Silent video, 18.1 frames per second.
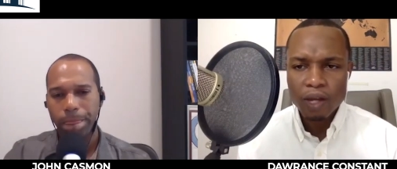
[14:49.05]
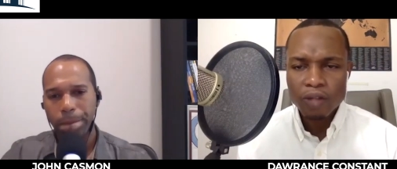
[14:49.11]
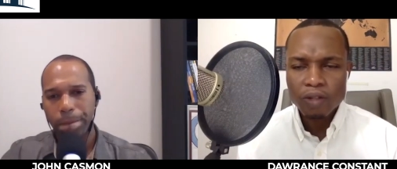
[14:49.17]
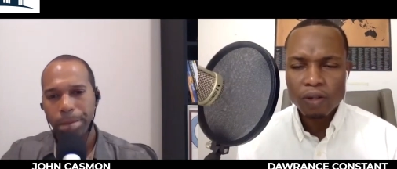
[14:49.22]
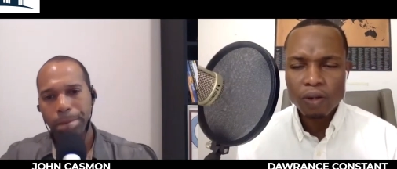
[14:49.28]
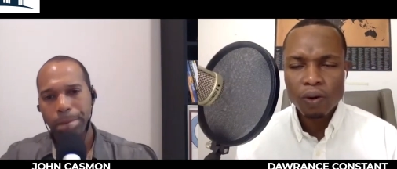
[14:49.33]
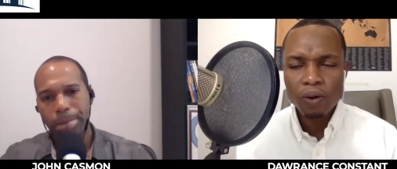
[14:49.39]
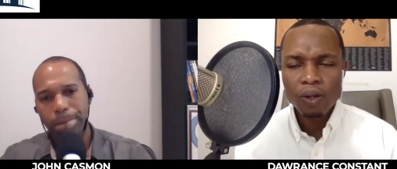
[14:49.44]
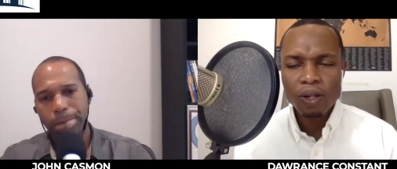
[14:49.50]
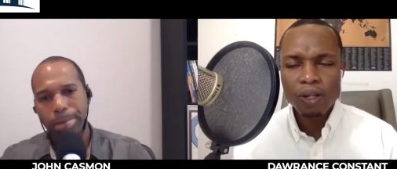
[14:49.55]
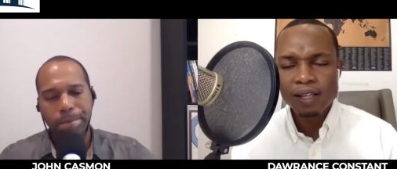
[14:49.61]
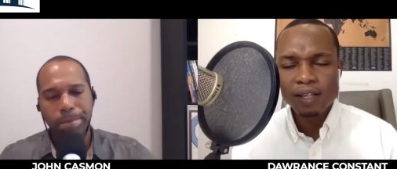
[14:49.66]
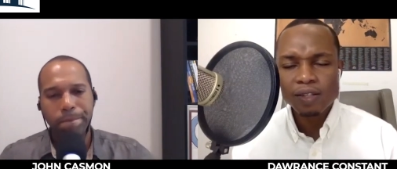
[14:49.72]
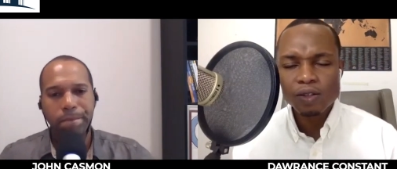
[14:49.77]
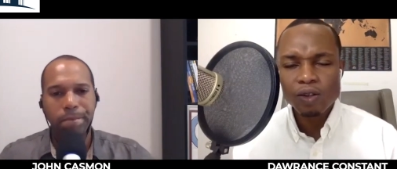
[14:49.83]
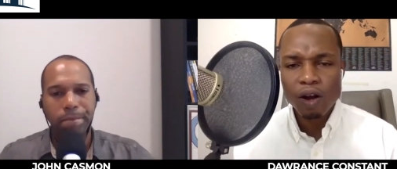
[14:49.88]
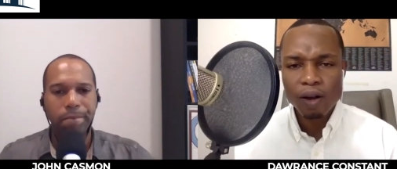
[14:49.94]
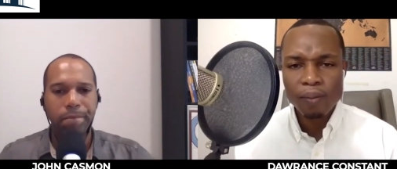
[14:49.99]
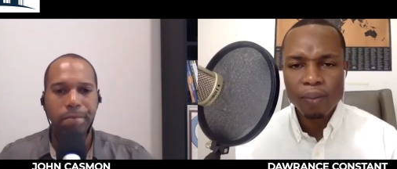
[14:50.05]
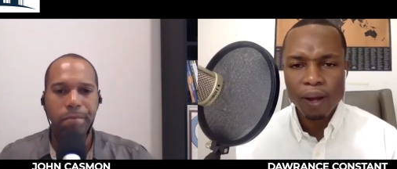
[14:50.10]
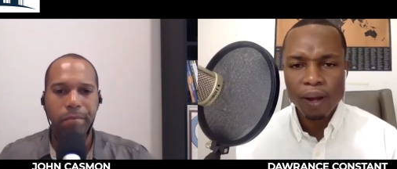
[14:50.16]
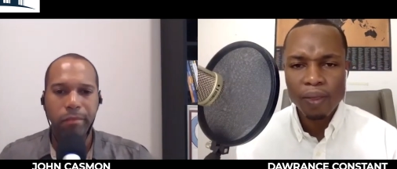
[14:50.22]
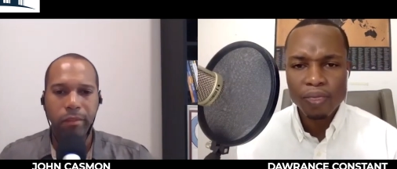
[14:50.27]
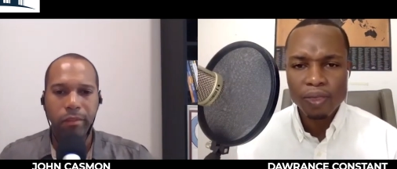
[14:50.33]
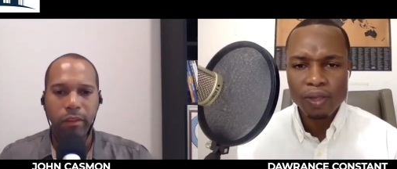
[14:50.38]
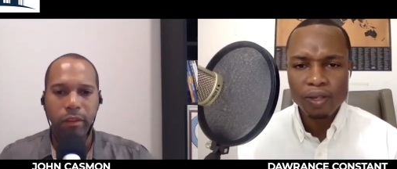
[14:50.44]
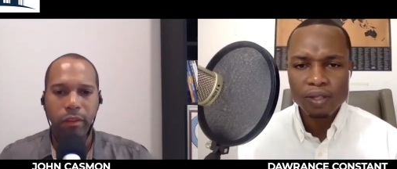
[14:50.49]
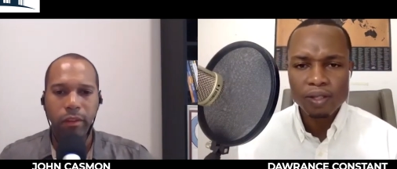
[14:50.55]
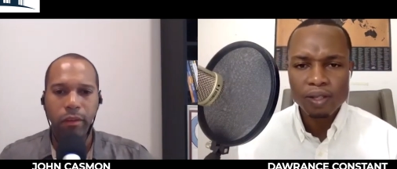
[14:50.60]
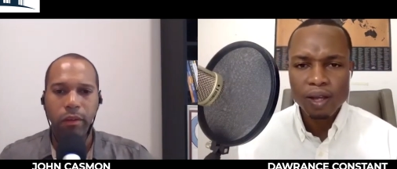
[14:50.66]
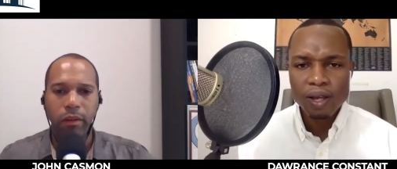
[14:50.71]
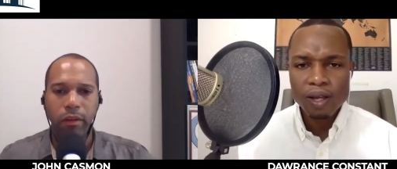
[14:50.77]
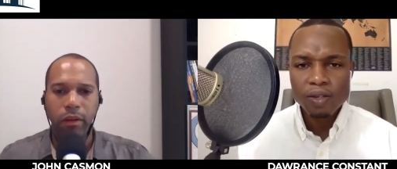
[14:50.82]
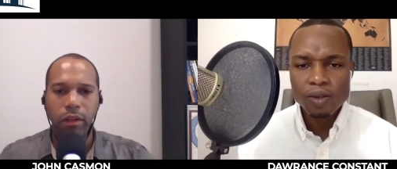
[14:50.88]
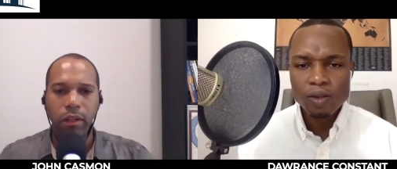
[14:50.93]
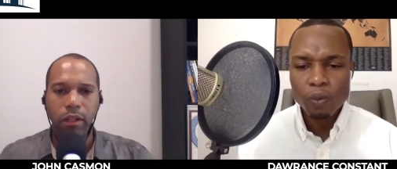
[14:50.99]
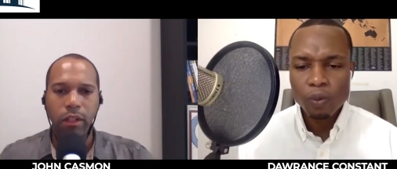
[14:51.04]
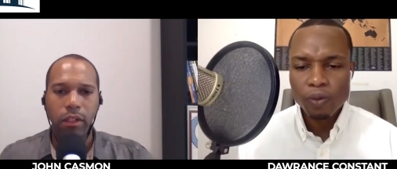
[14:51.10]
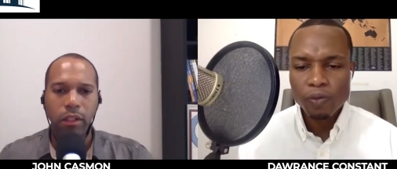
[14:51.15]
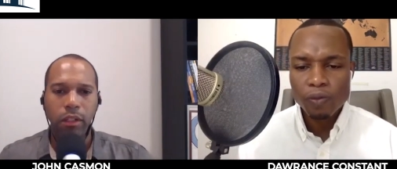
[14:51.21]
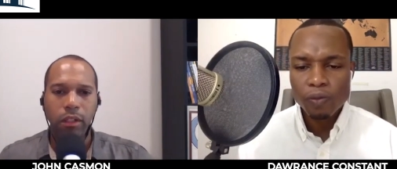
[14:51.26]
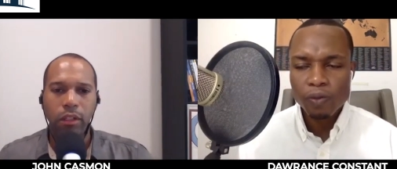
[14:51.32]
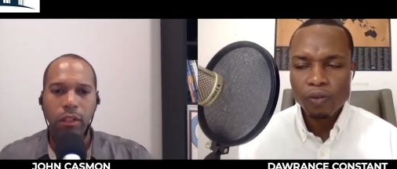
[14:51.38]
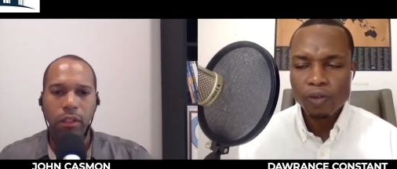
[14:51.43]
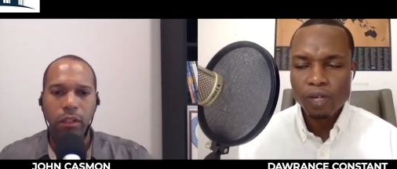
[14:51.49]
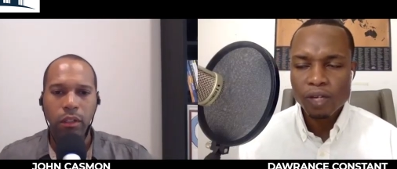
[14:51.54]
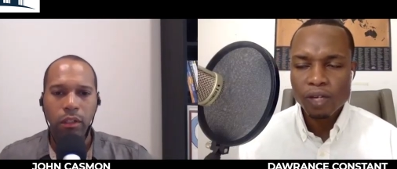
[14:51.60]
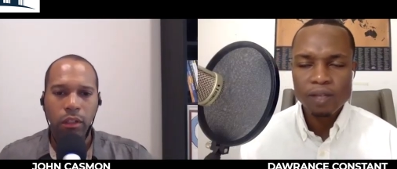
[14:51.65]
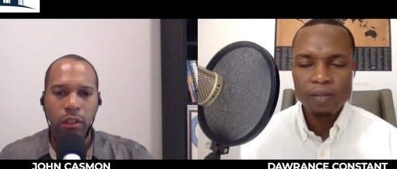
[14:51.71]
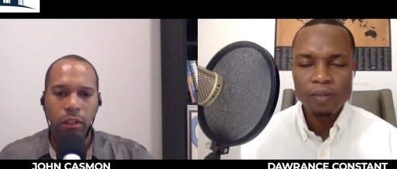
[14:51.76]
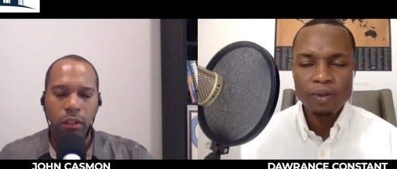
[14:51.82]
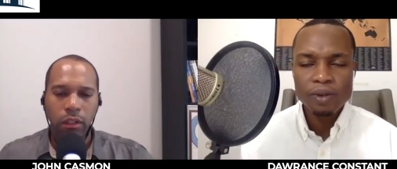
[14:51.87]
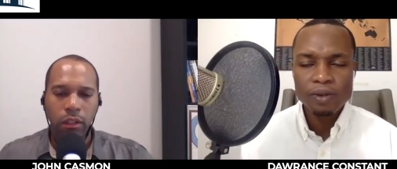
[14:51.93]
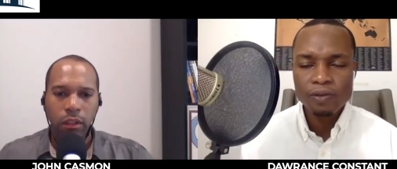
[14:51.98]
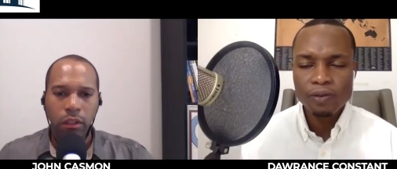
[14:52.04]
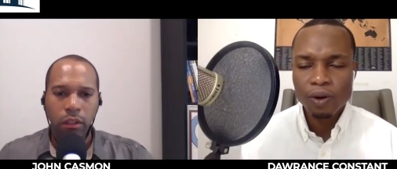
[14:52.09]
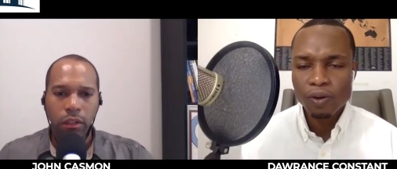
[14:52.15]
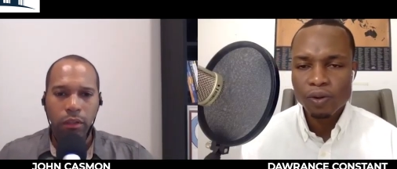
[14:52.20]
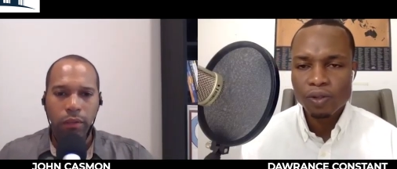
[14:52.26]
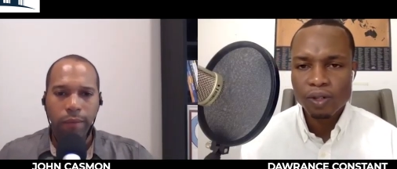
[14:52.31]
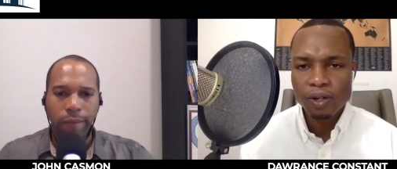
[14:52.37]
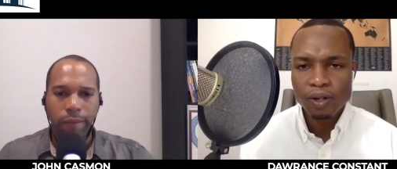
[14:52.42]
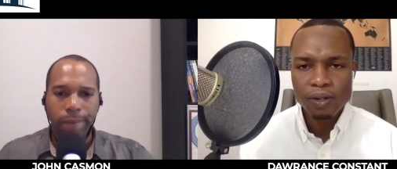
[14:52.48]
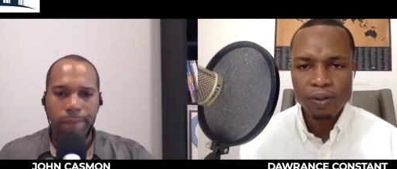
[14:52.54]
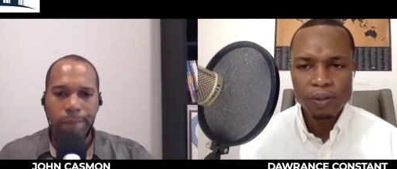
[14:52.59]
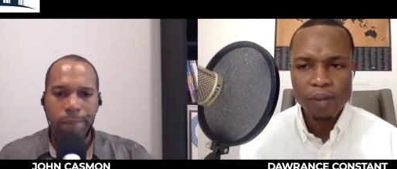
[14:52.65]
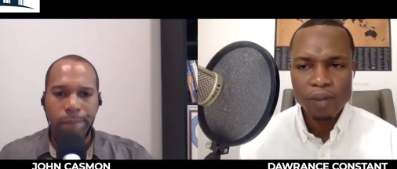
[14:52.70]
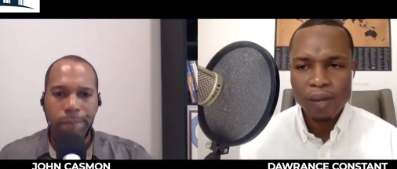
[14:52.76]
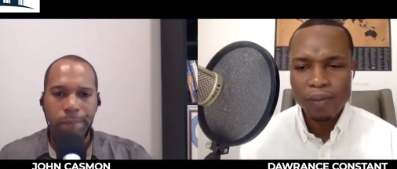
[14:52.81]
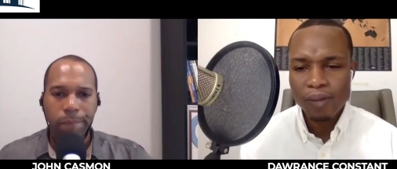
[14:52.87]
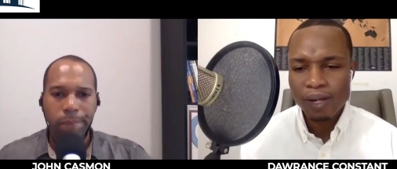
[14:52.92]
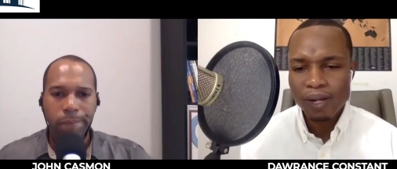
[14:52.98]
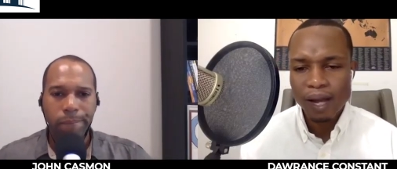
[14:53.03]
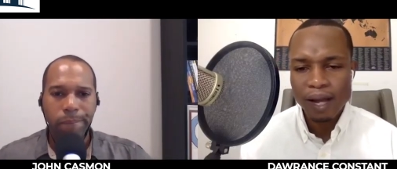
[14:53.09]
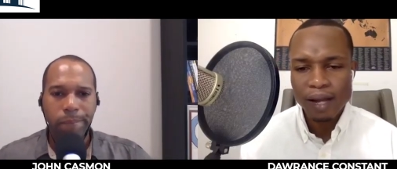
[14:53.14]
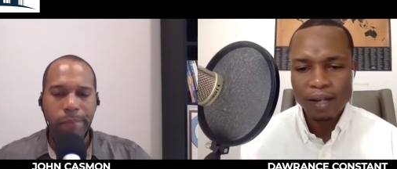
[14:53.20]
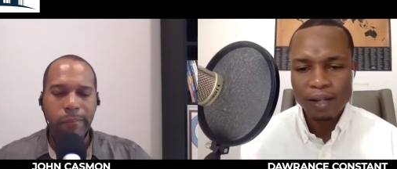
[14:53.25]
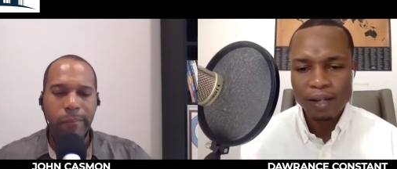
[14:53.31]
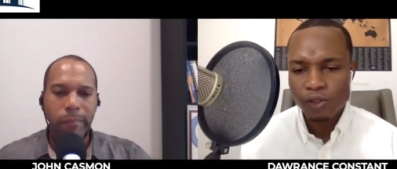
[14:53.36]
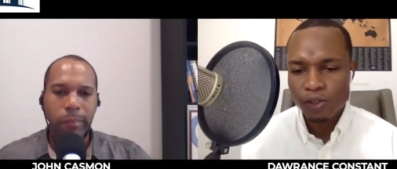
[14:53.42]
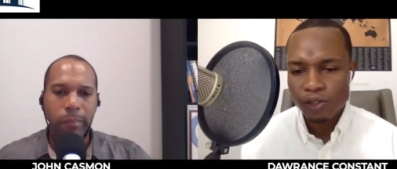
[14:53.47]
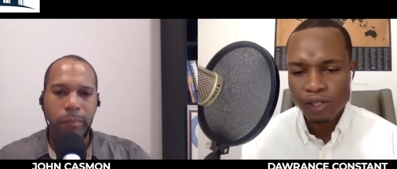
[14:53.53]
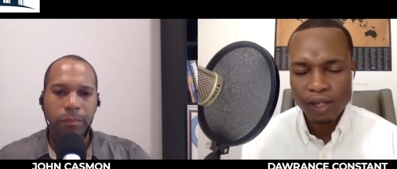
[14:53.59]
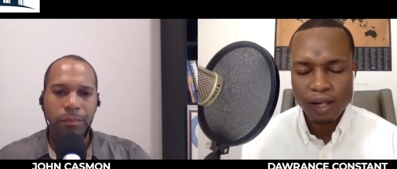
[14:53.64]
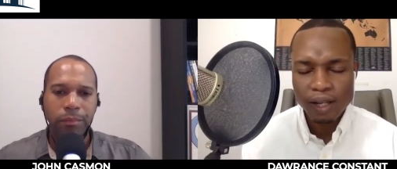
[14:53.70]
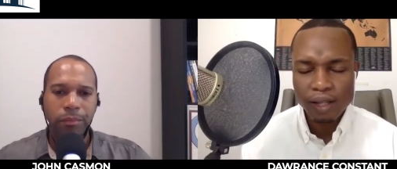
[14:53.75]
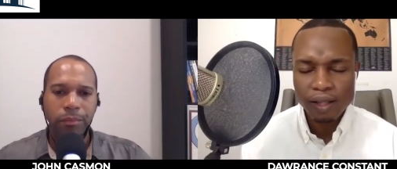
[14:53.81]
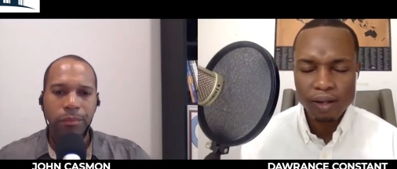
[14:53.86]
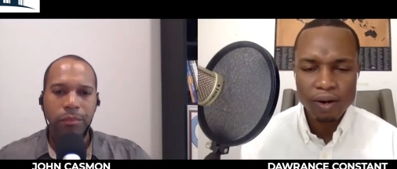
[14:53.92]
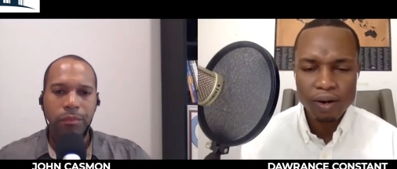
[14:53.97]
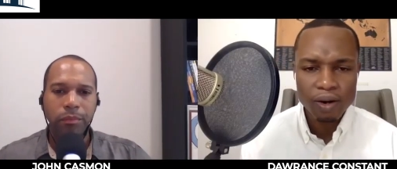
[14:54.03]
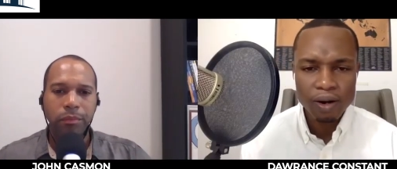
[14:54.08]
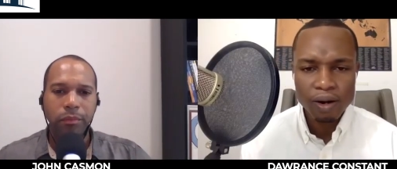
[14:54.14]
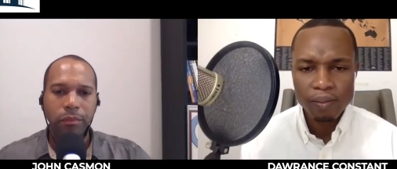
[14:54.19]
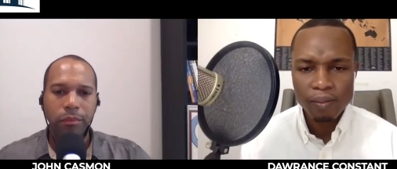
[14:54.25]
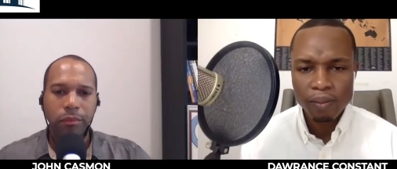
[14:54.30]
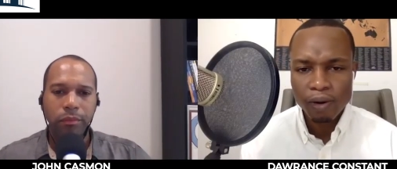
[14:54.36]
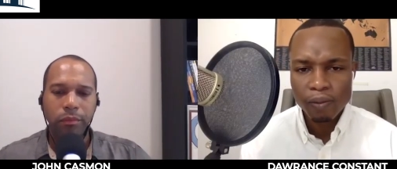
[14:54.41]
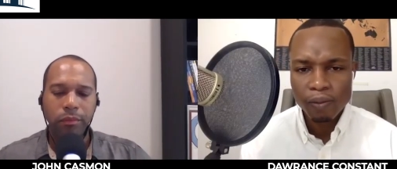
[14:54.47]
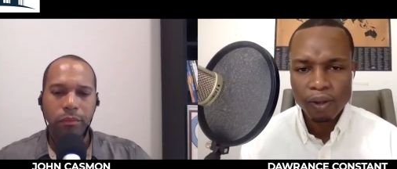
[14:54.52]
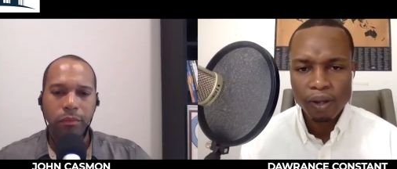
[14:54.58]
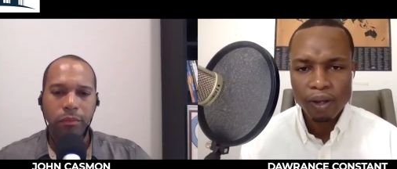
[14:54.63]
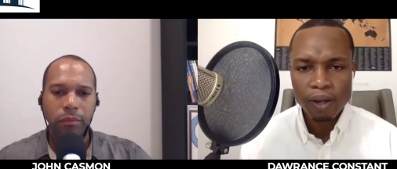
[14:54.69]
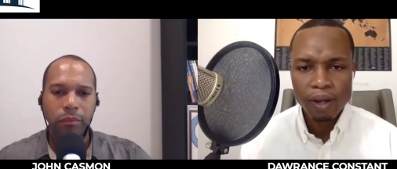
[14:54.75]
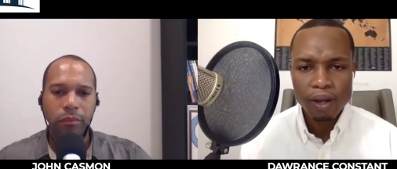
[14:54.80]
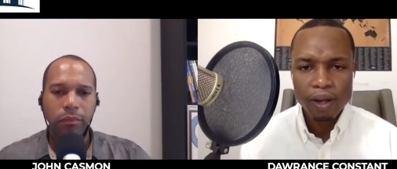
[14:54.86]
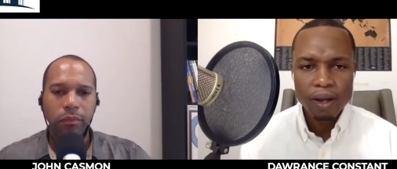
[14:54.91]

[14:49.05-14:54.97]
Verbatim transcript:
Speaker 1: So let's talk about this so we we get some of these folks they're maybe not interested at the current moment.